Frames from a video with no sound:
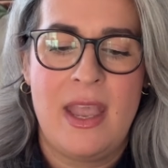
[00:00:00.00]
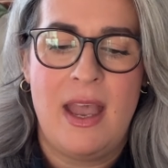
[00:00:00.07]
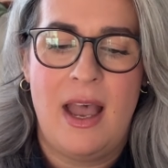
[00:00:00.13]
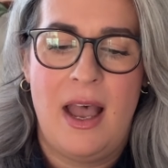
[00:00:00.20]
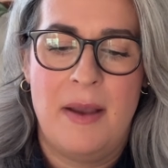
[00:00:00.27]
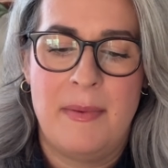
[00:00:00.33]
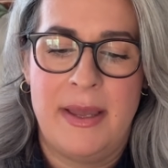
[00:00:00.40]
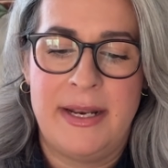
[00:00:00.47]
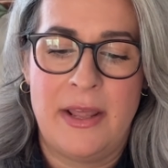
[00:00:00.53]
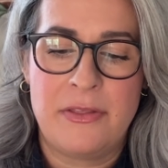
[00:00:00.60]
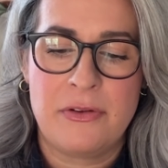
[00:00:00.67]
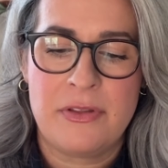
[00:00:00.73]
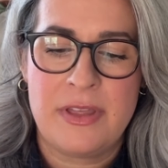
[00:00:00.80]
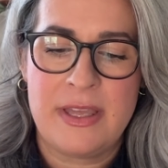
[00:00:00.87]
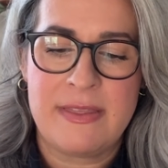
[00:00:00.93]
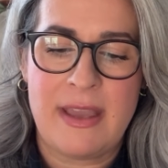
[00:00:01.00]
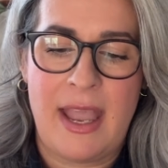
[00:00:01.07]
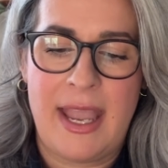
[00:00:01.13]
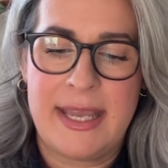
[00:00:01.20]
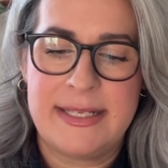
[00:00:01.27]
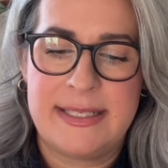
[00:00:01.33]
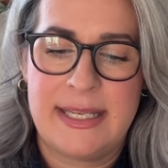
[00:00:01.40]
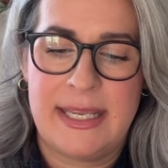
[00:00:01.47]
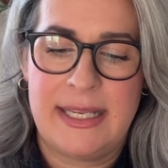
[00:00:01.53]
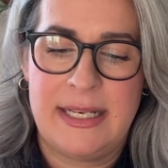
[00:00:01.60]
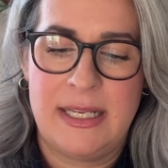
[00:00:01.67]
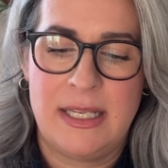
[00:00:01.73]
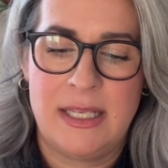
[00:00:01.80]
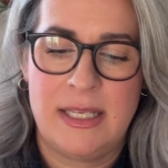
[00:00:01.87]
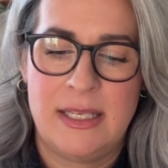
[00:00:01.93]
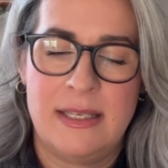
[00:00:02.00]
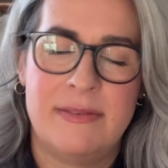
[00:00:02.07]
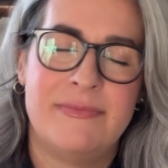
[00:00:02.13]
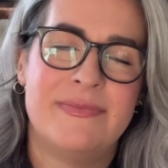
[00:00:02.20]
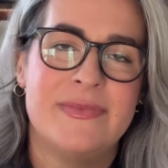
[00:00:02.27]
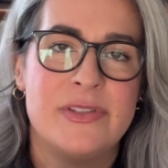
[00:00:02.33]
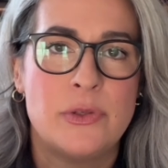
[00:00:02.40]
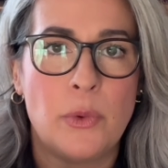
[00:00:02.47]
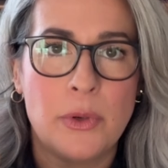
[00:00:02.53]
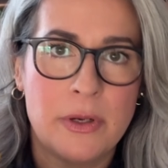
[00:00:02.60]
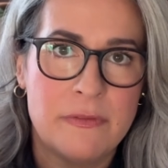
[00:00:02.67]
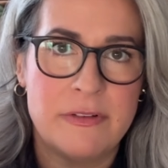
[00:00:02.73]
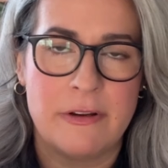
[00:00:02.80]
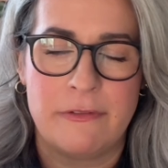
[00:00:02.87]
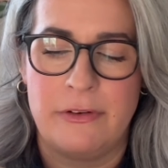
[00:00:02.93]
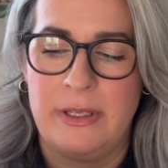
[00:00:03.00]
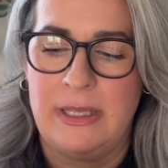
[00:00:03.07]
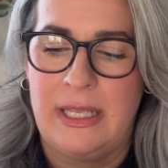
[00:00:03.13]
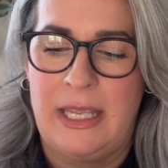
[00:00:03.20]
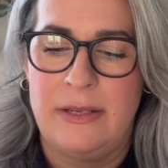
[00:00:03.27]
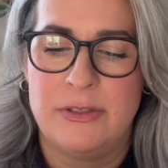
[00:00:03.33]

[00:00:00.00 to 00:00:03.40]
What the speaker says: Another thing that I did sort of differently,